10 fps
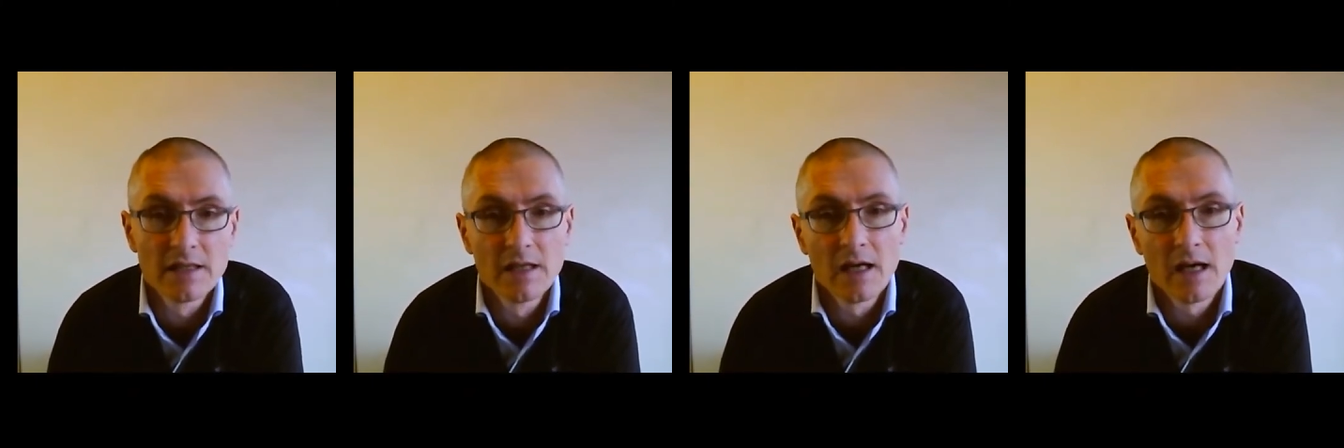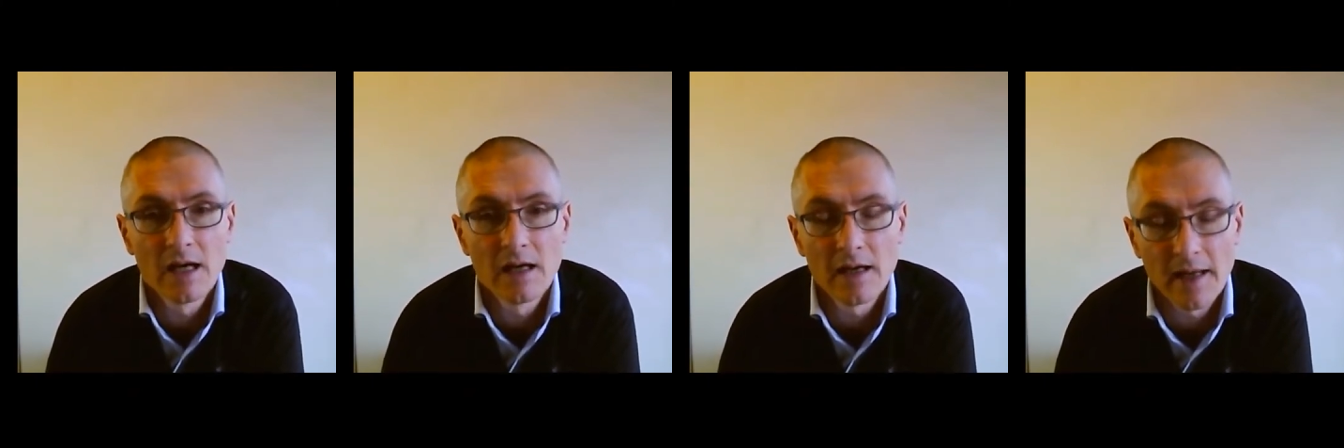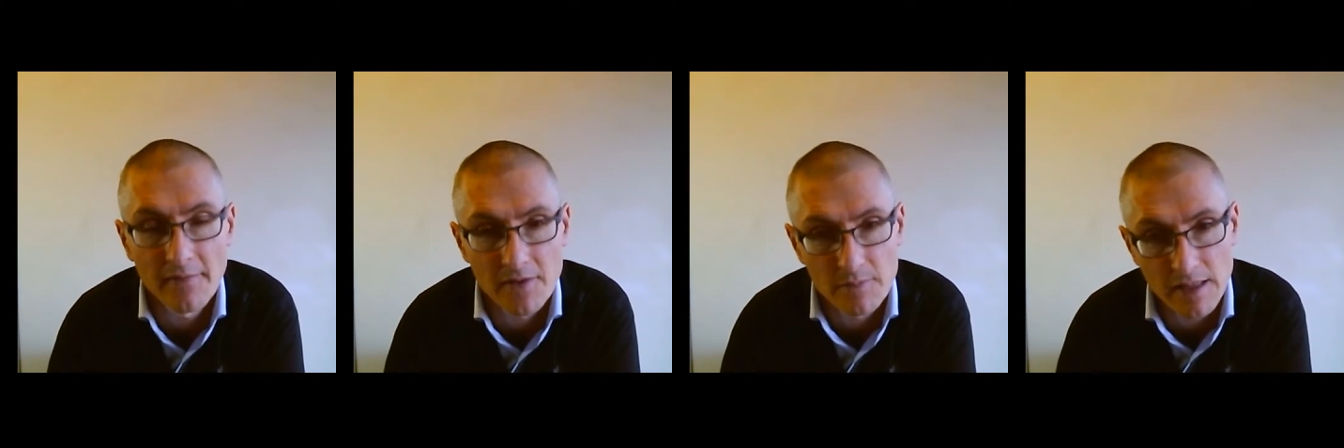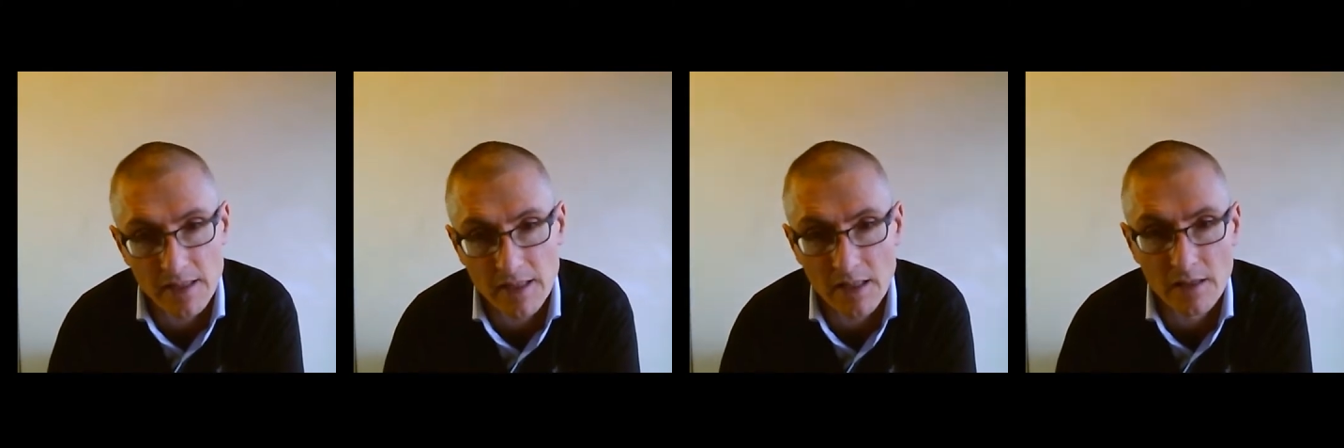and the
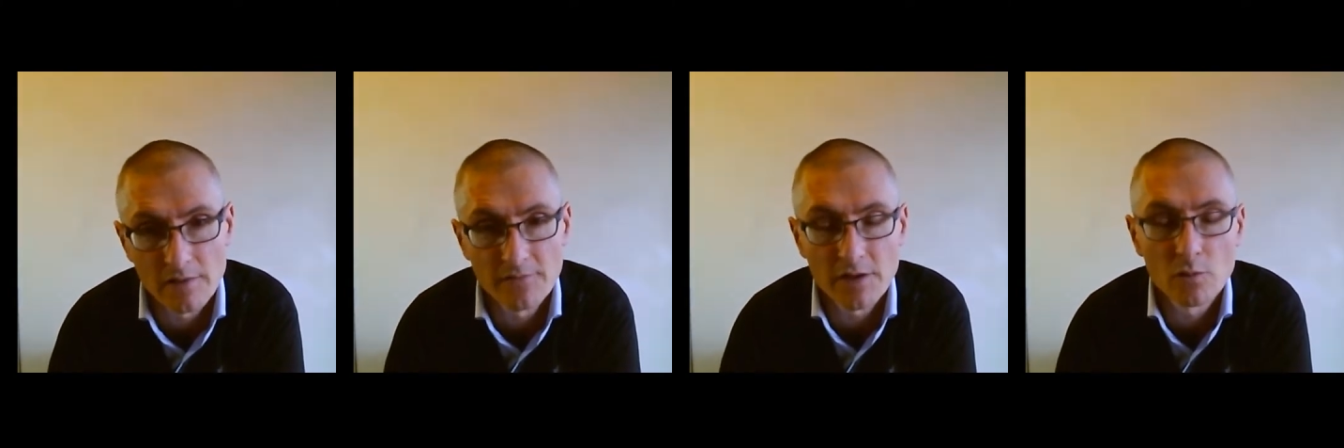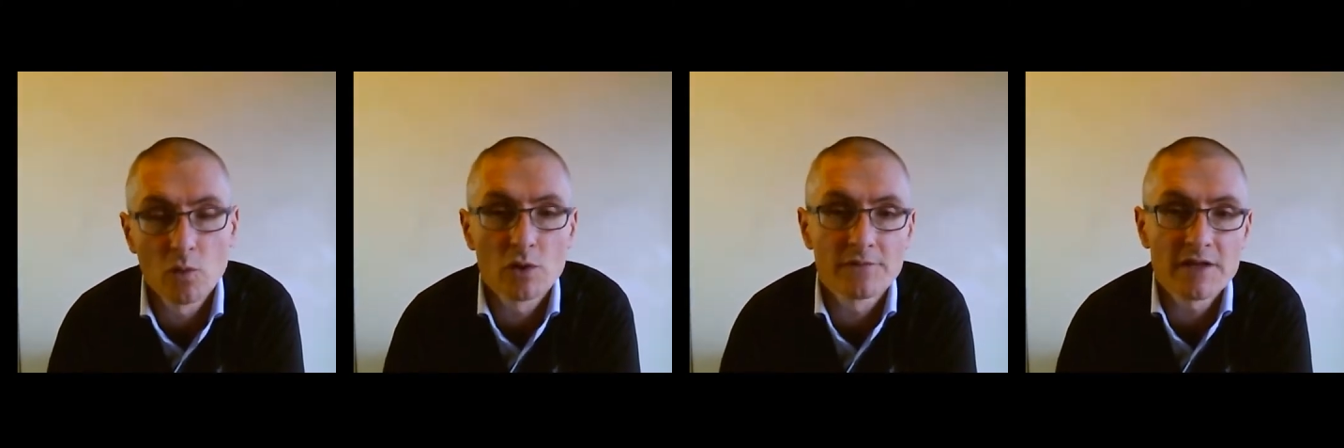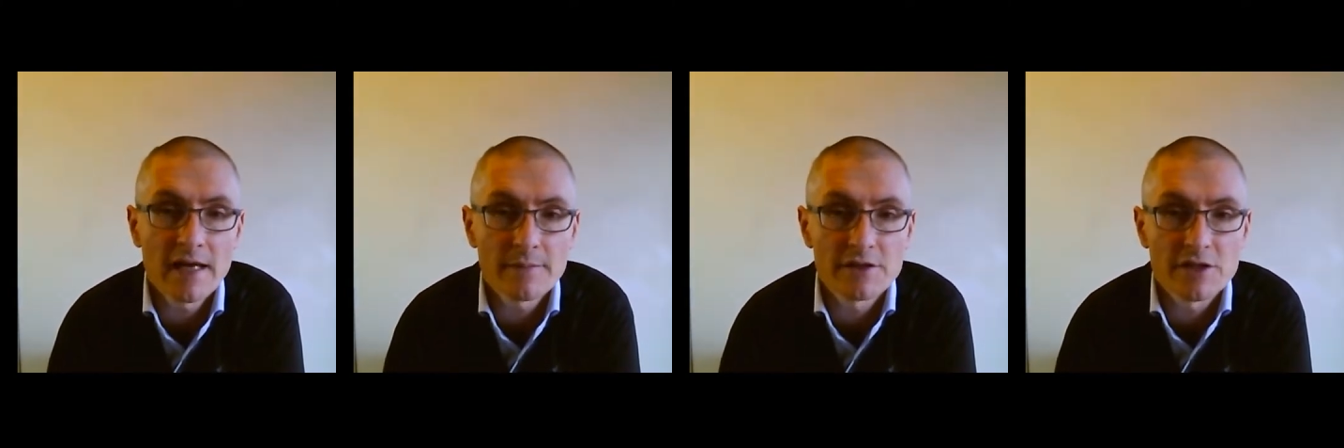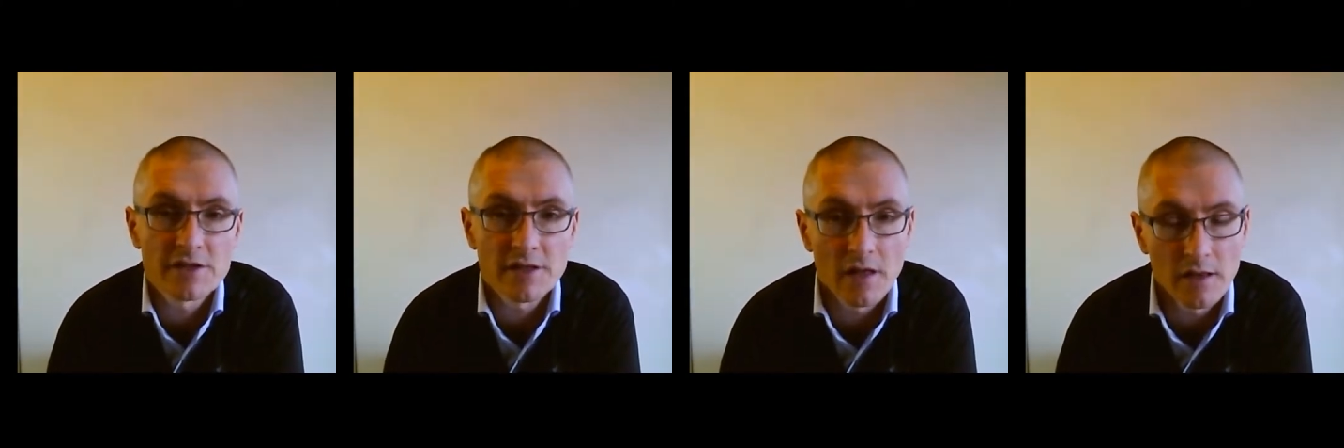making of an award of
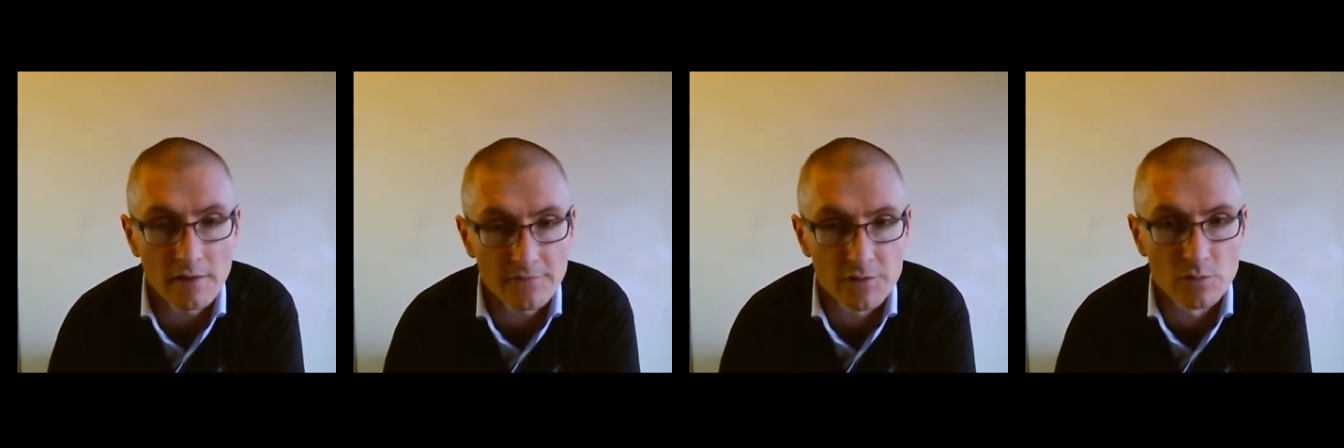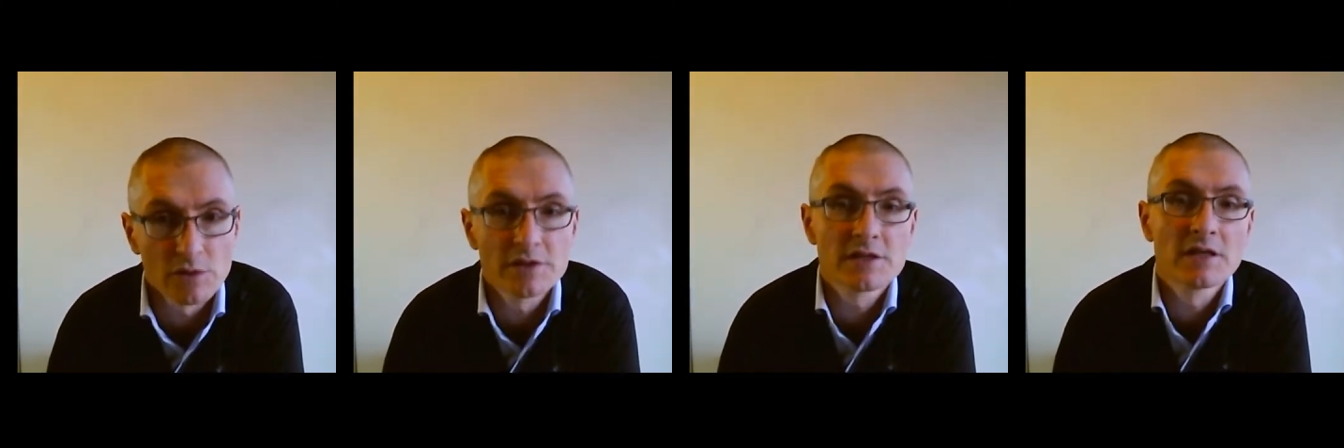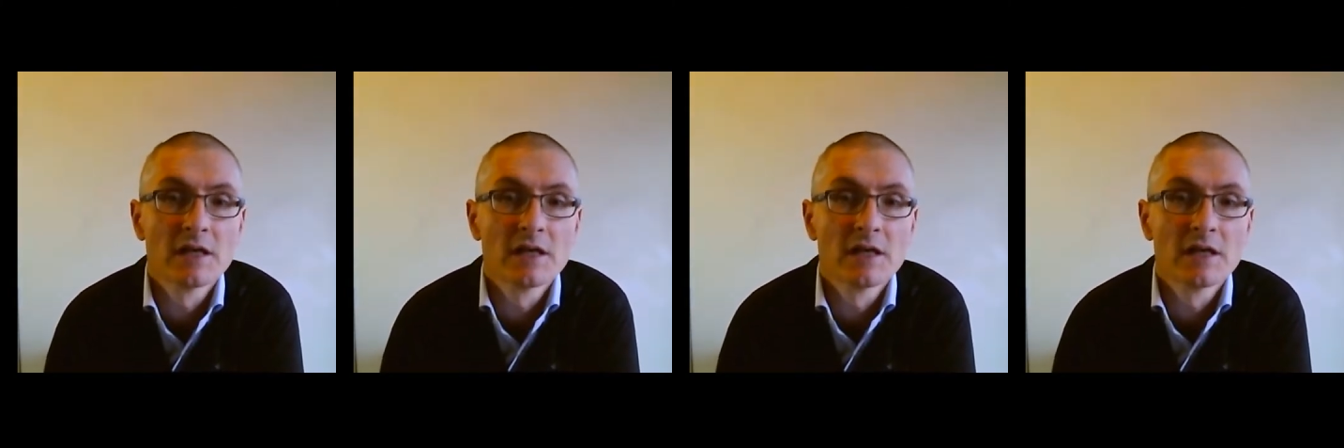damages afterwards,